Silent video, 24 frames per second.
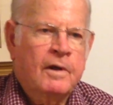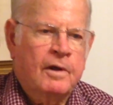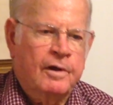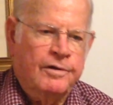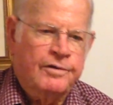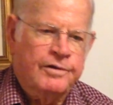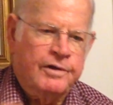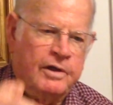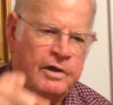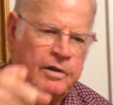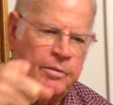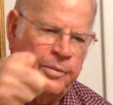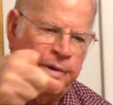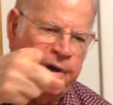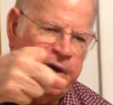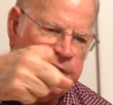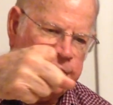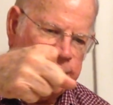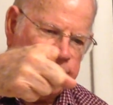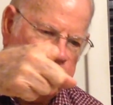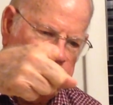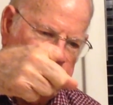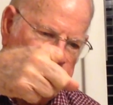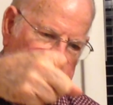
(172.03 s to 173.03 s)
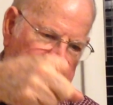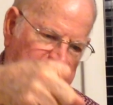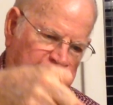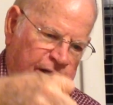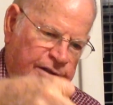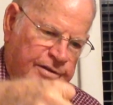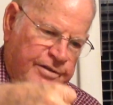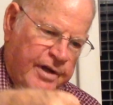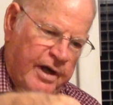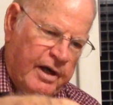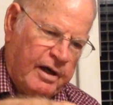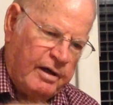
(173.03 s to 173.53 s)
You set the basket of
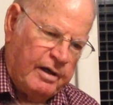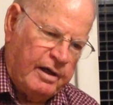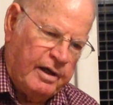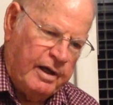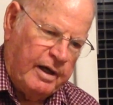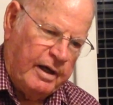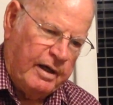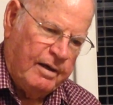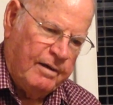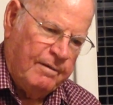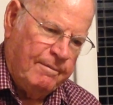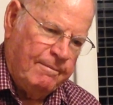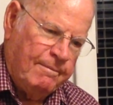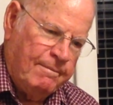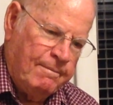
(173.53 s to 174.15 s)
eggs down in it,